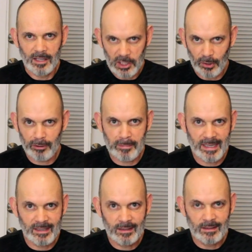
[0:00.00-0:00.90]
Hello
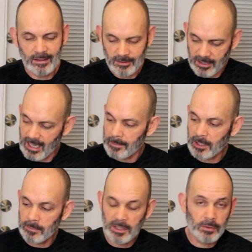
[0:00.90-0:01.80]
everybody. Today I'm
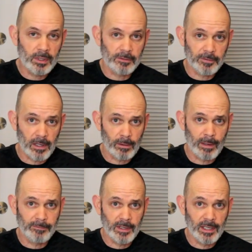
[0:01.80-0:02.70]
going to be doing a
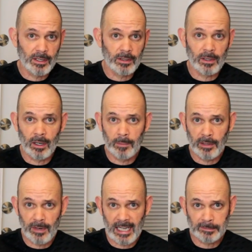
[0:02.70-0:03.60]
follow-up video on my
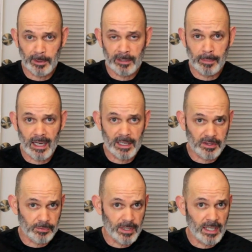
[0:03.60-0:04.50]
Raspberry Pi
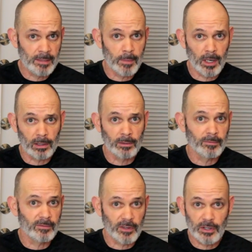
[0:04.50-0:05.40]
3
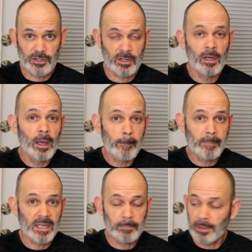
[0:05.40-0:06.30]
model version
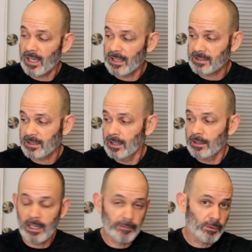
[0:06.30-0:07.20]
B+.
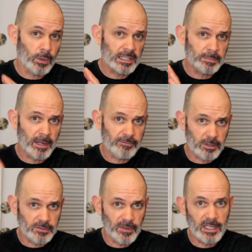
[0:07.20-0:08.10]
Now if you watched my
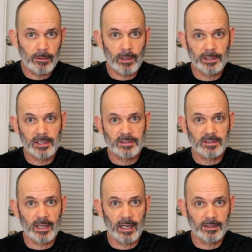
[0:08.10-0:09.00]
first video on
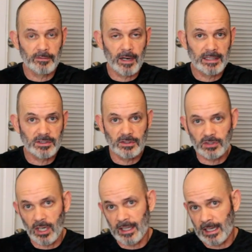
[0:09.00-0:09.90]
this uh, device, you
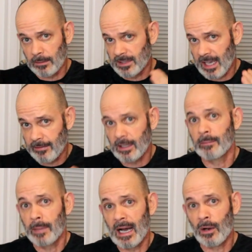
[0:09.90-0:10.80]
saw that I was having
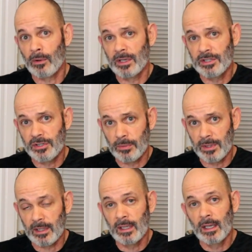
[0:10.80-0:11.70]
a power issue
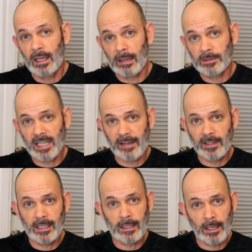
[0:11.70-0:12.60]
with it. I was
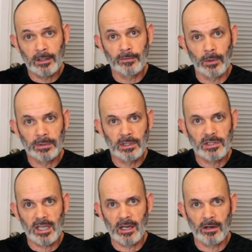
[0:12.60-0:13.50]
having an
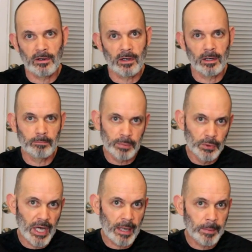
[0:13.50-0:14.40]
undervoltage error on
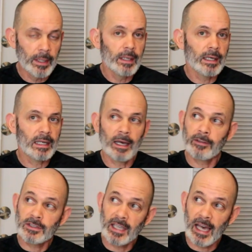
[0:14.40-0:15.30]
boot up and I
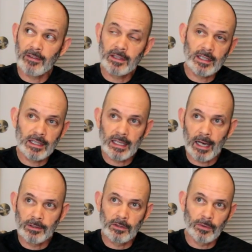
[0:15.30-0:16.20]
was having the
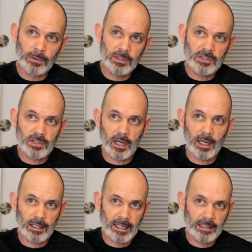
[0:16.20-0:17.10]
undervoltage
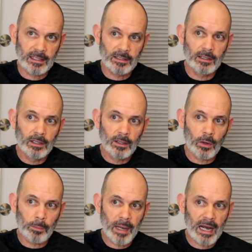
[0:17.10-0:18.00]
uh, lightning
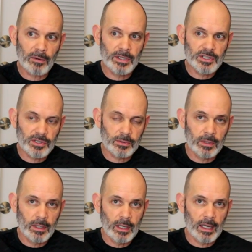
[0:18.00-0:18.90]
or power
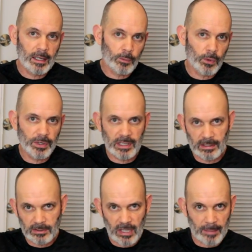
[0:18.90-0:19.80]
issue uh, warning in
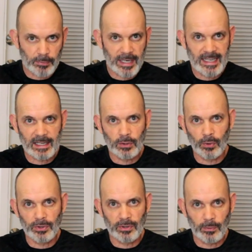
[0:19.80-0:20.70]
the top right-hand
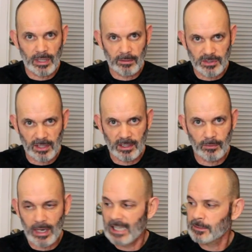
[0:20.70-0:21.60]
corner when I was on the
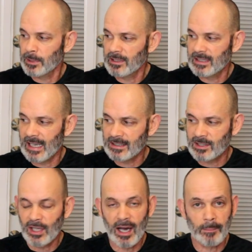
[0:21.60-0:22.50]
Raspbian
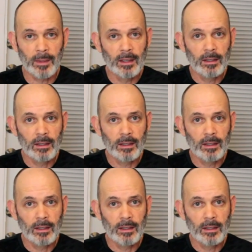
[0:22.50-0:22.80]
desktop.